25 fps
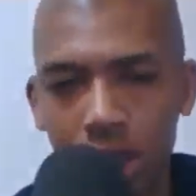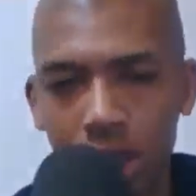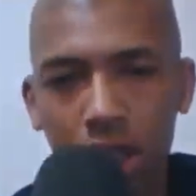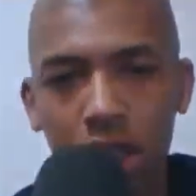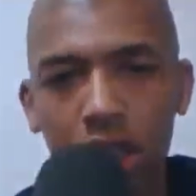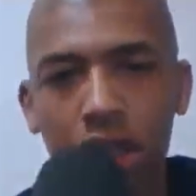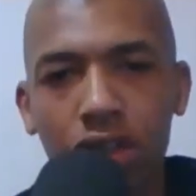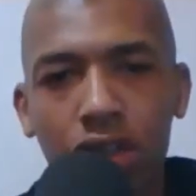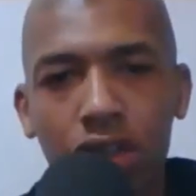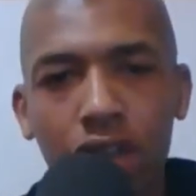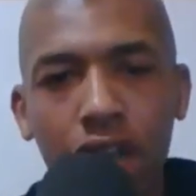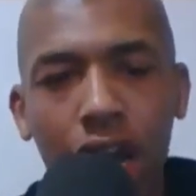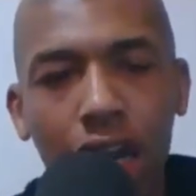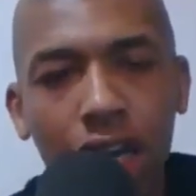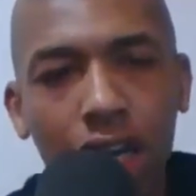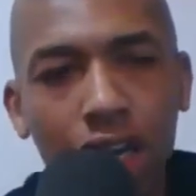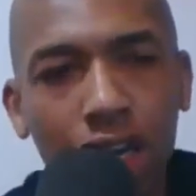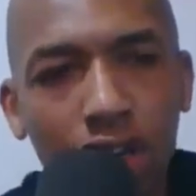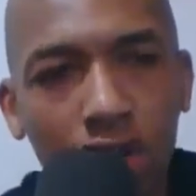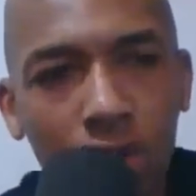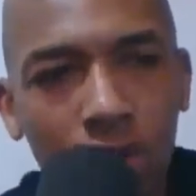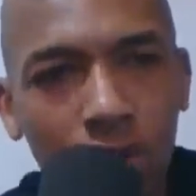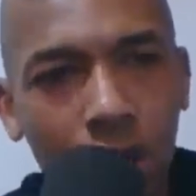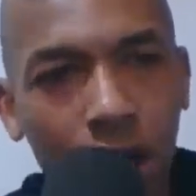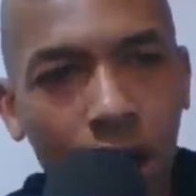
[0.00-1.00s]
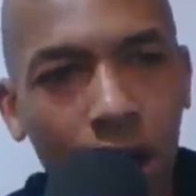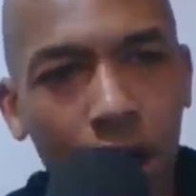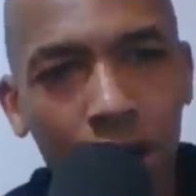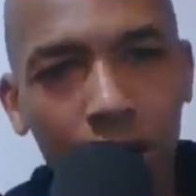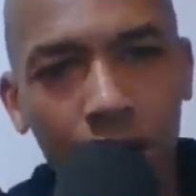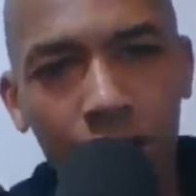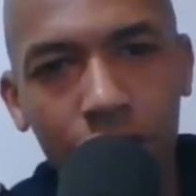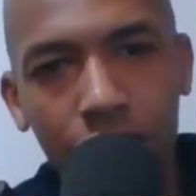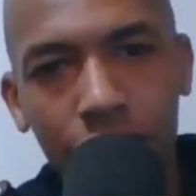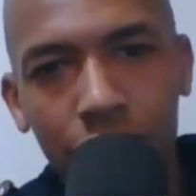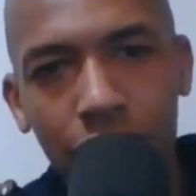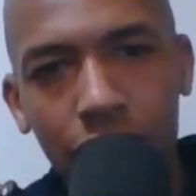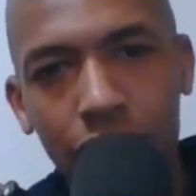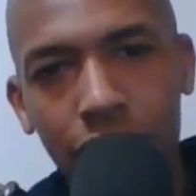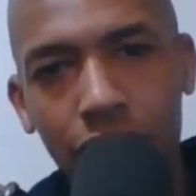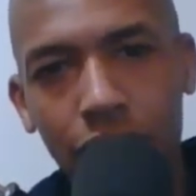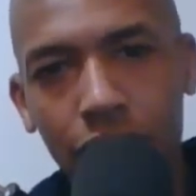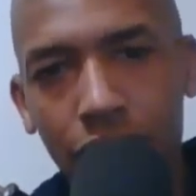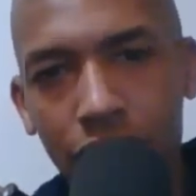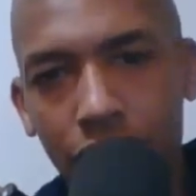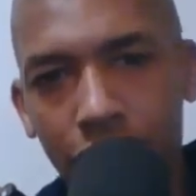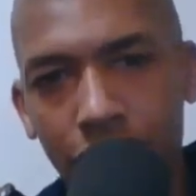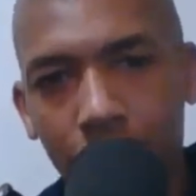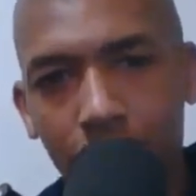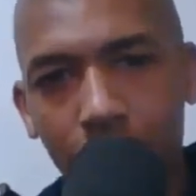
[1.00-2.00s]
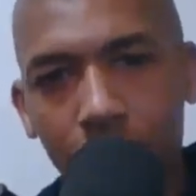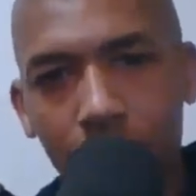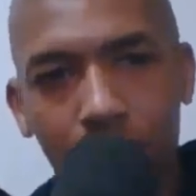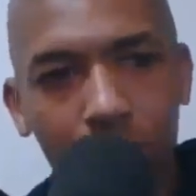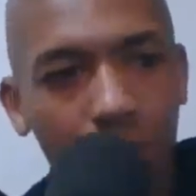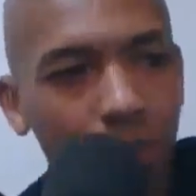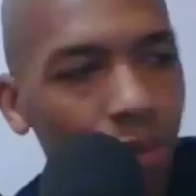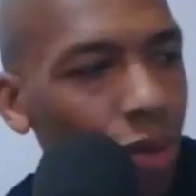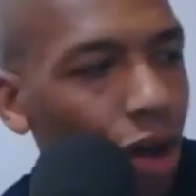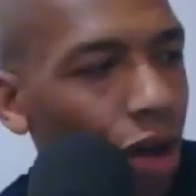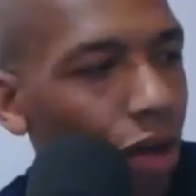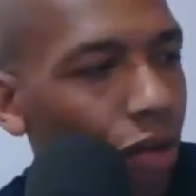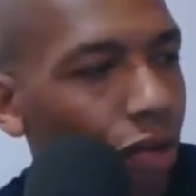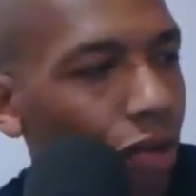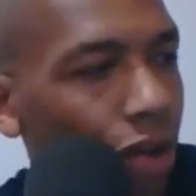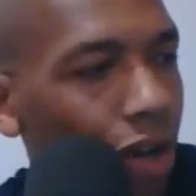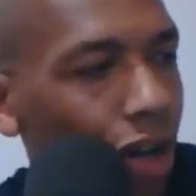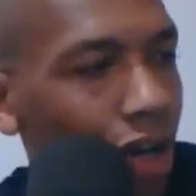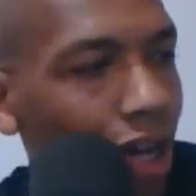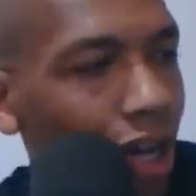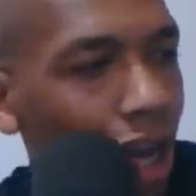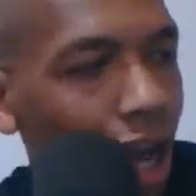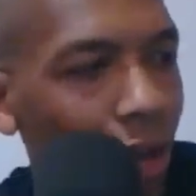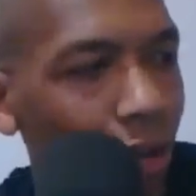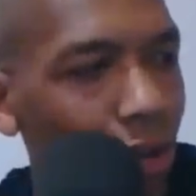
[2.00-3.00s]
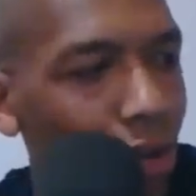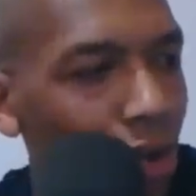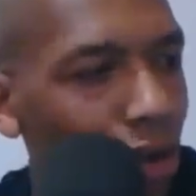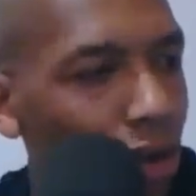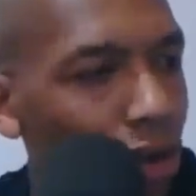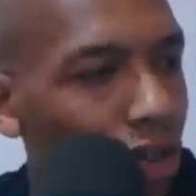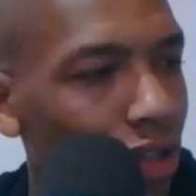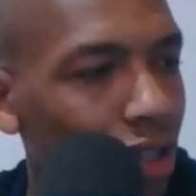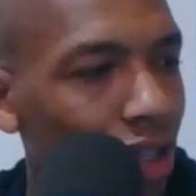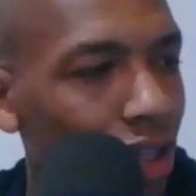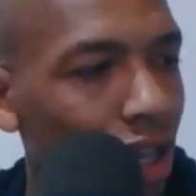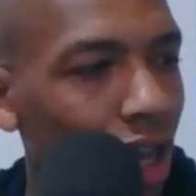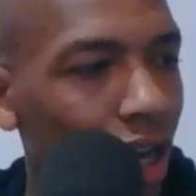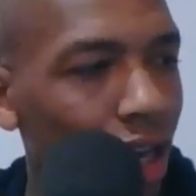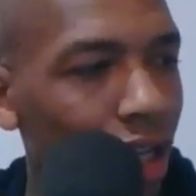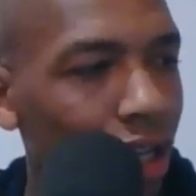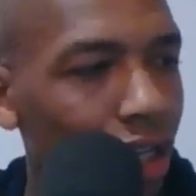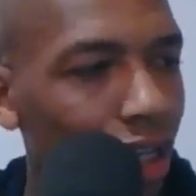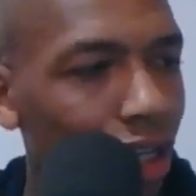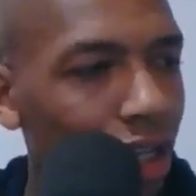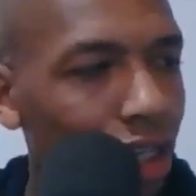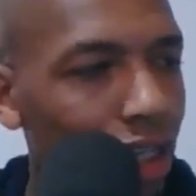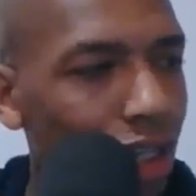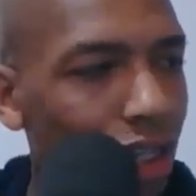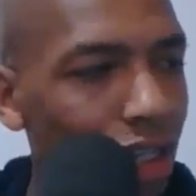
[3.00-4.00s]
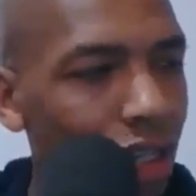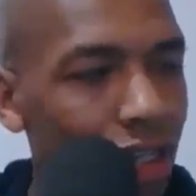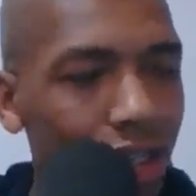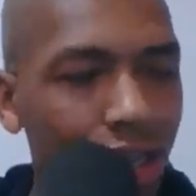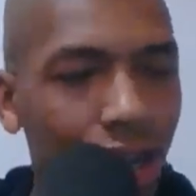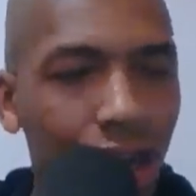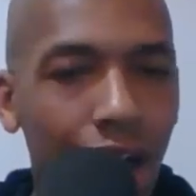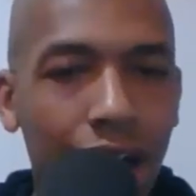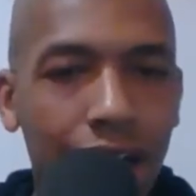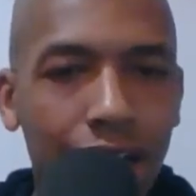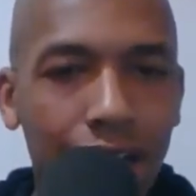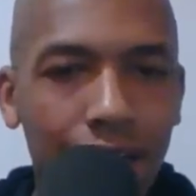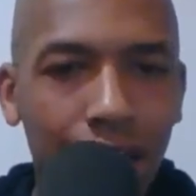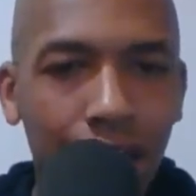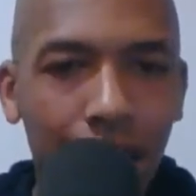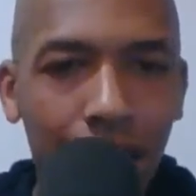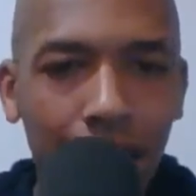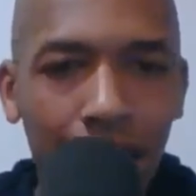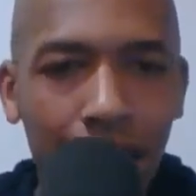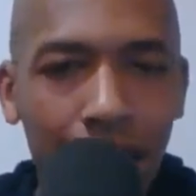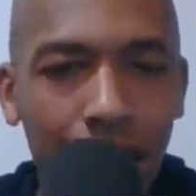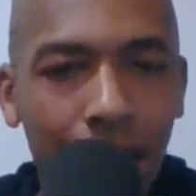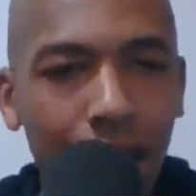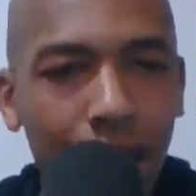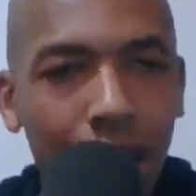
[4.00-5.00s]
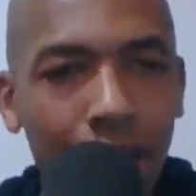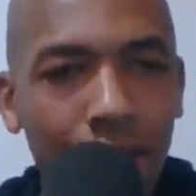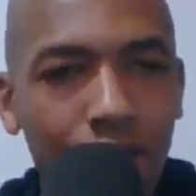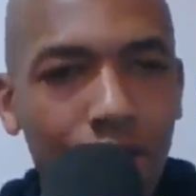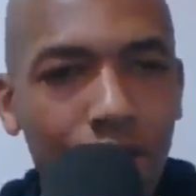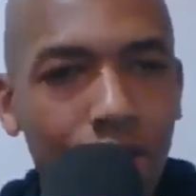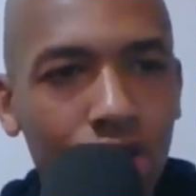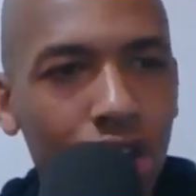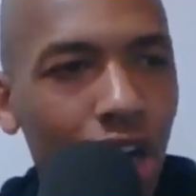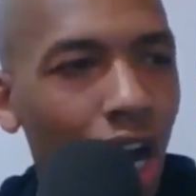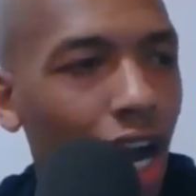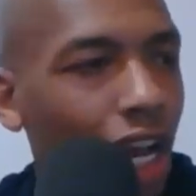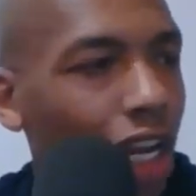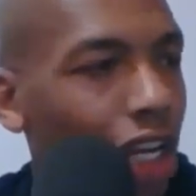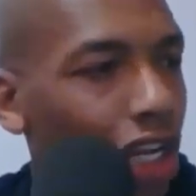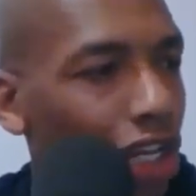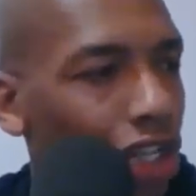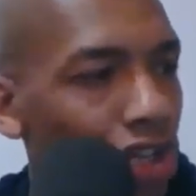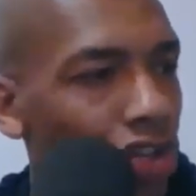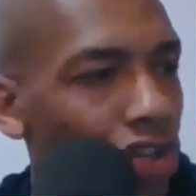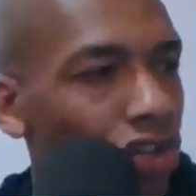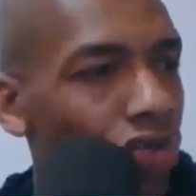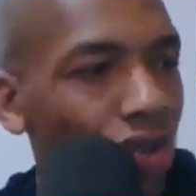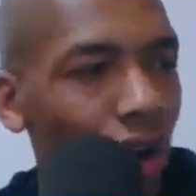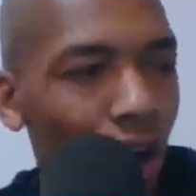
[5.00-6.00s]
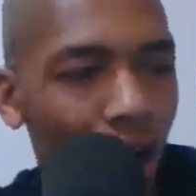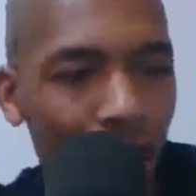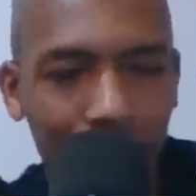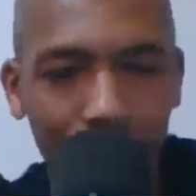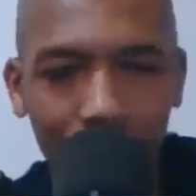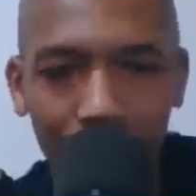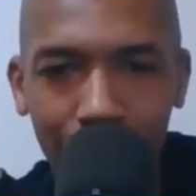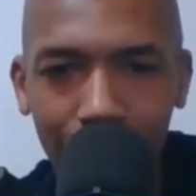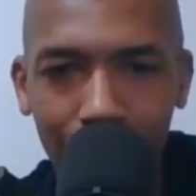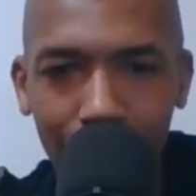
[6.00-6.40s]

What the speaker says: He's Johnny Do Right. Motherfucker got more skeletons in his closet than anything. He's Johnny Do Right.